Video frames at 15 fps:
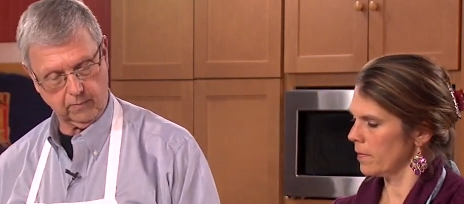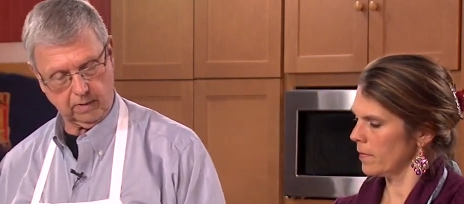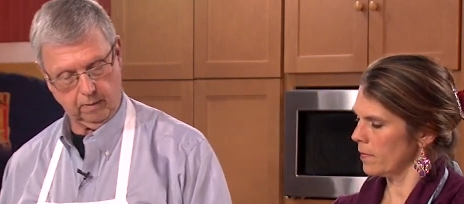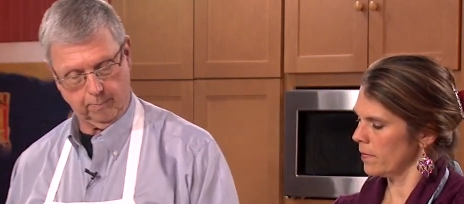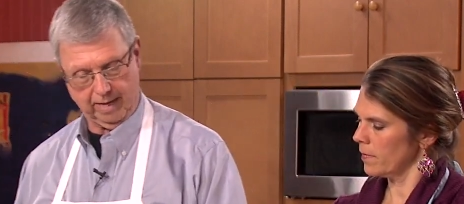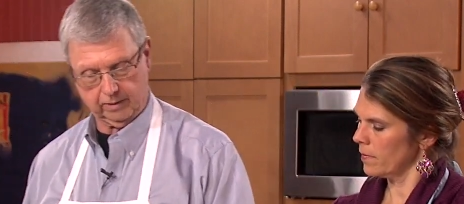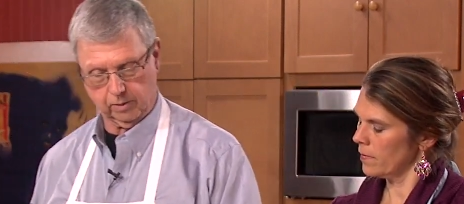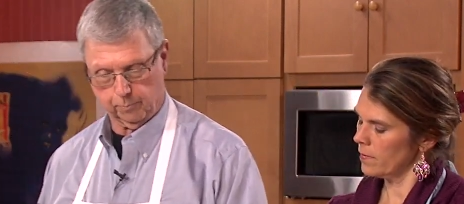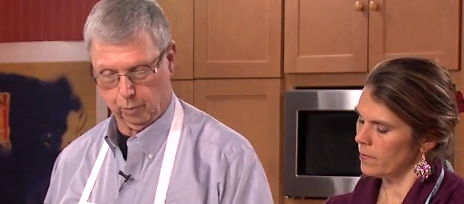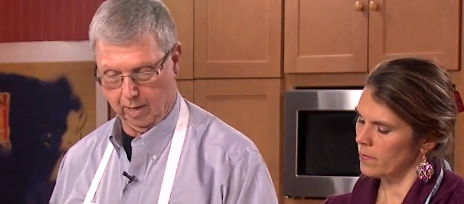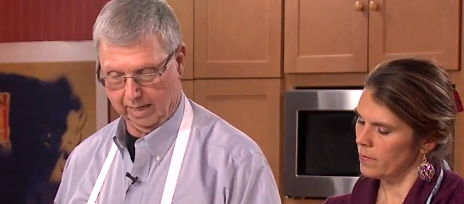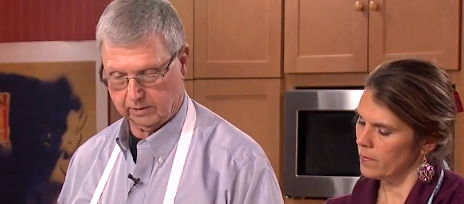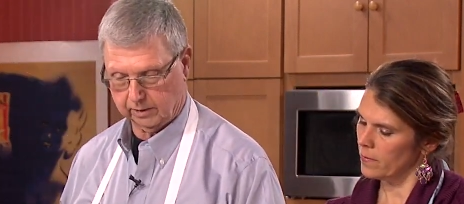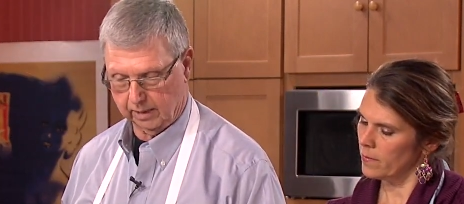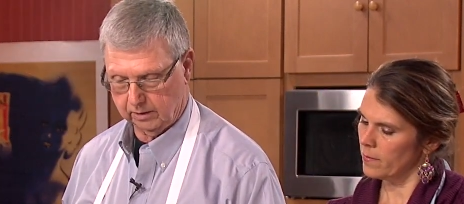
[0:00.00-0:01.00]
Speaker 1: about the
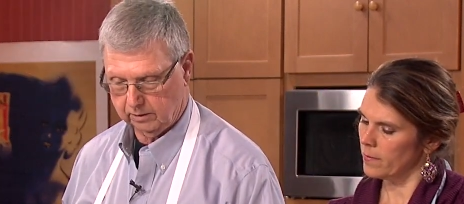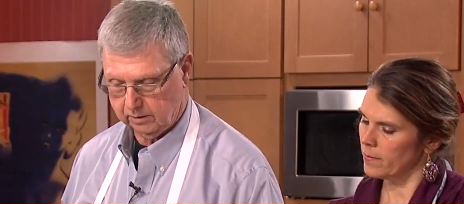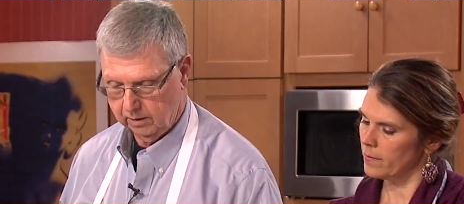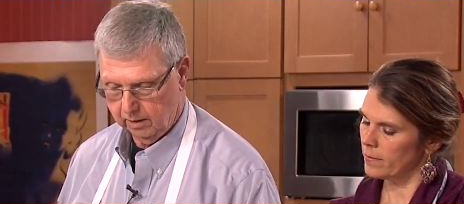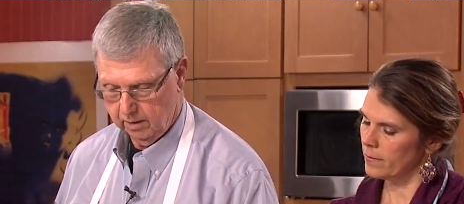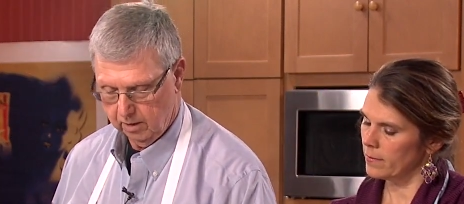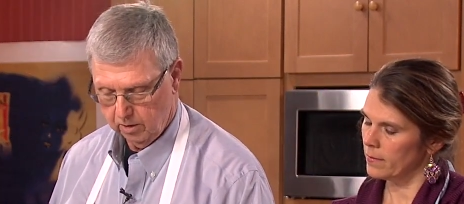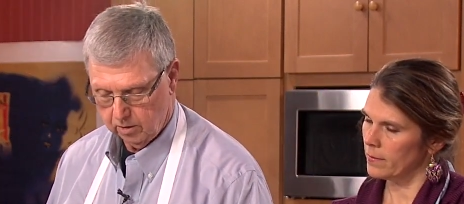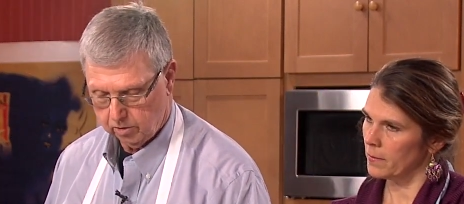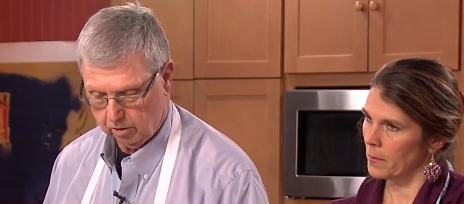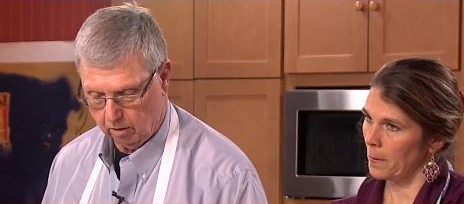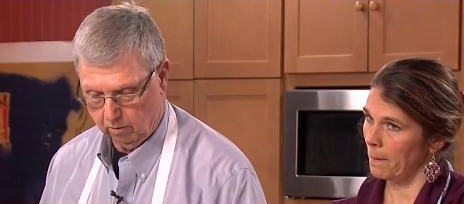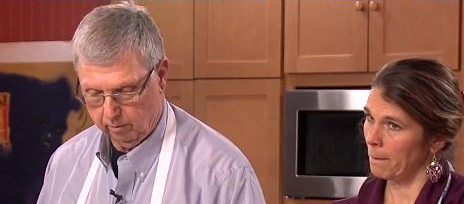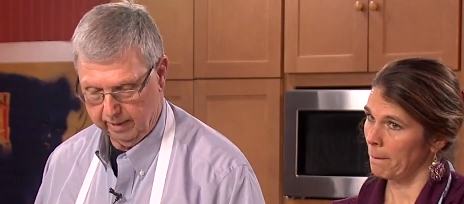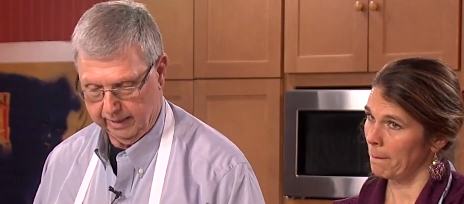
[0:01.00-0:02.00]
process.
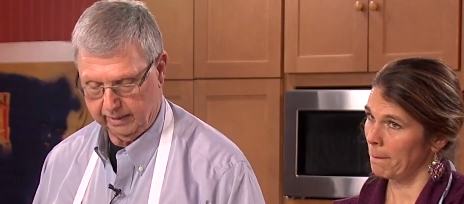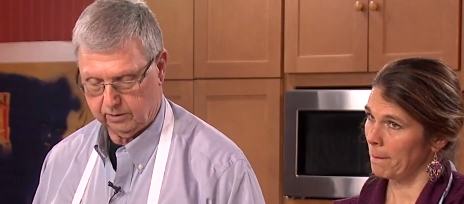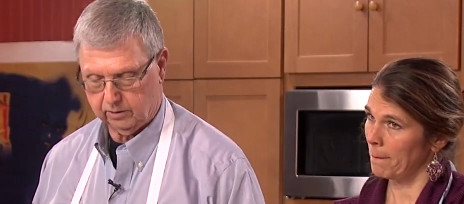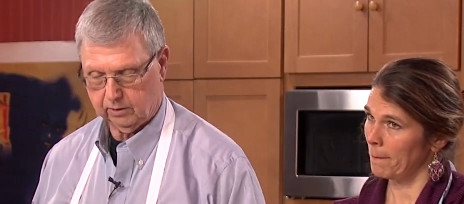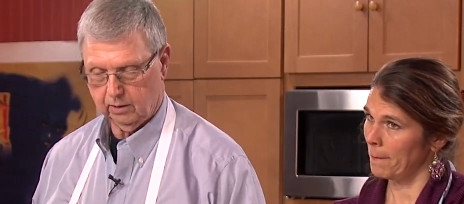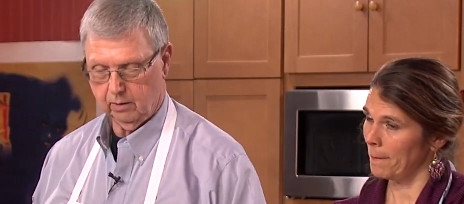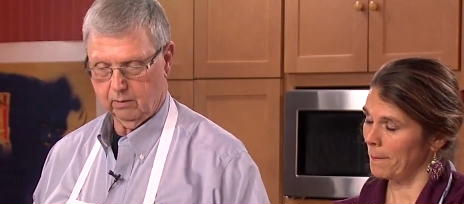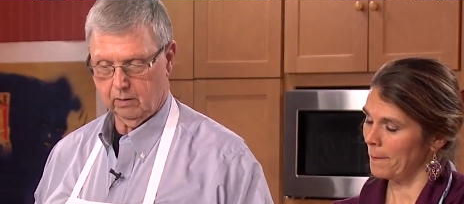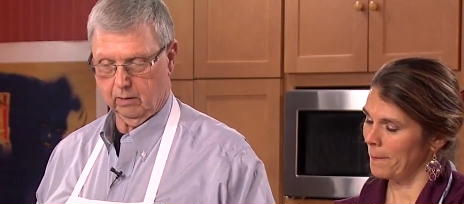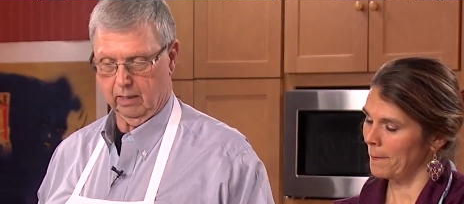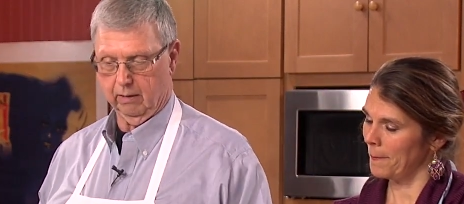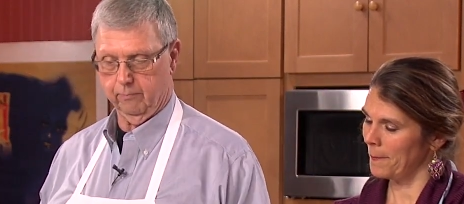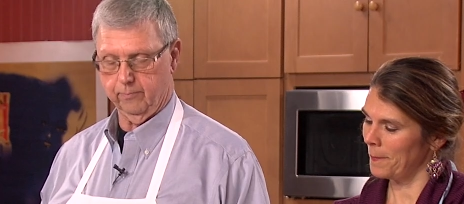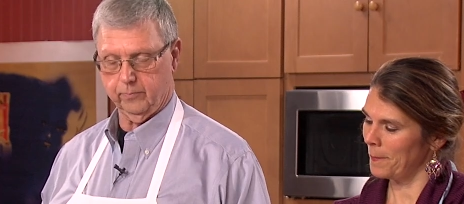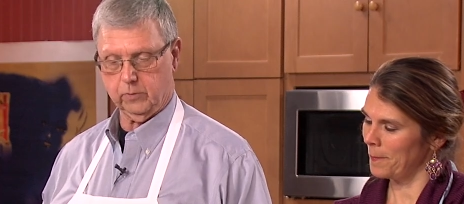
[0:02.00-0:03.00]
So it's
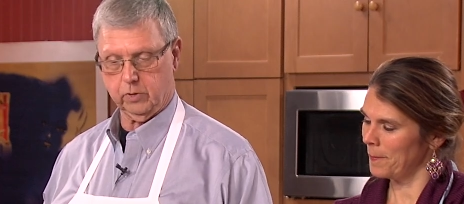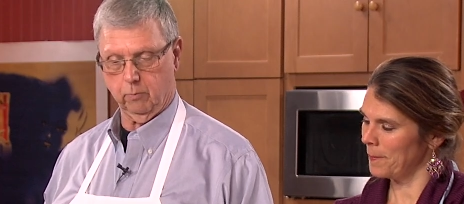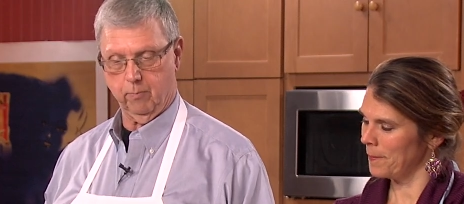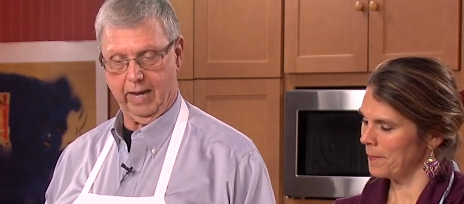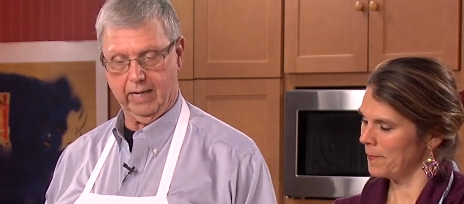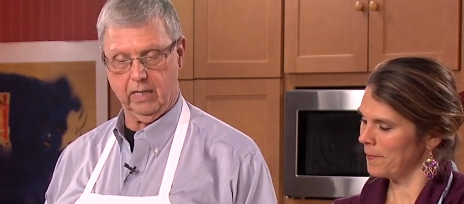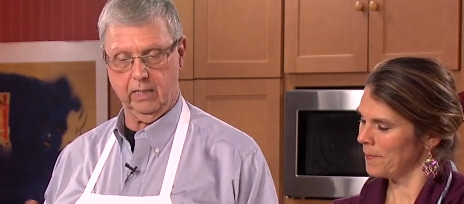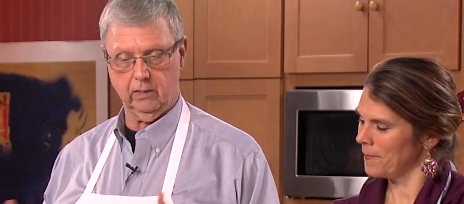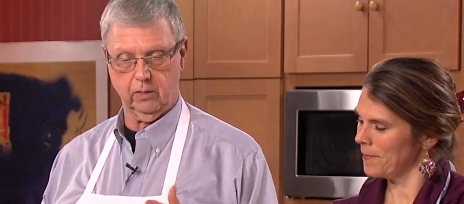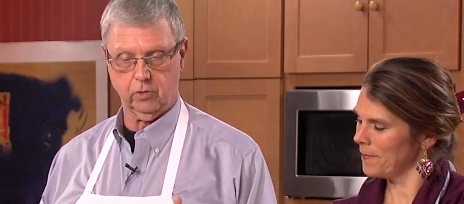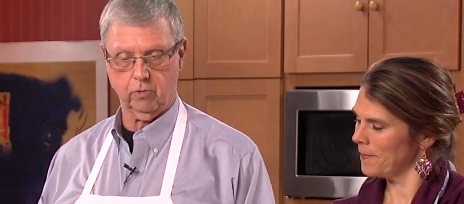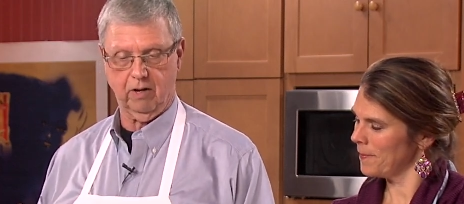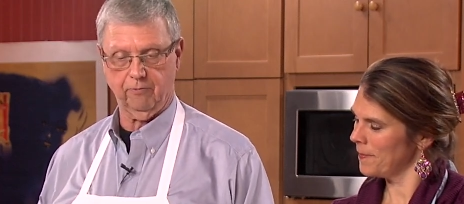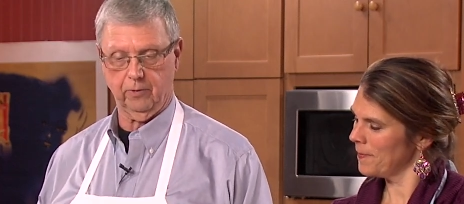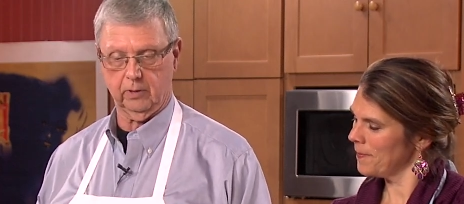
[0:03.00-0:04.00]
um, so making the
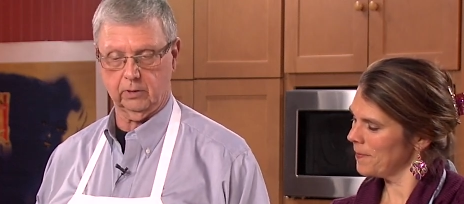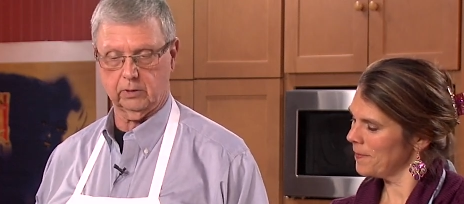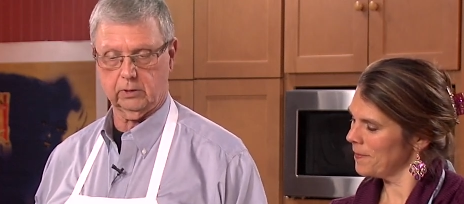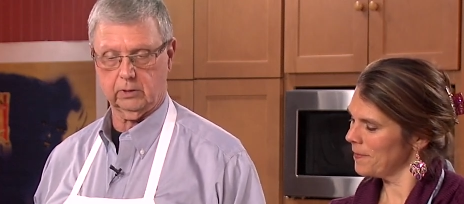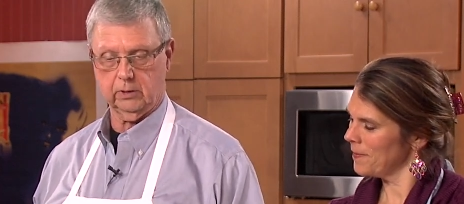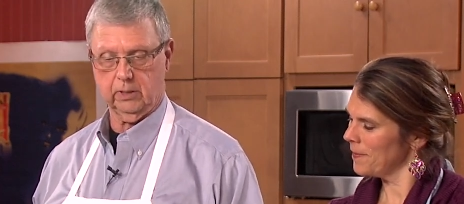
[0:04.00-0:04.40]
truffles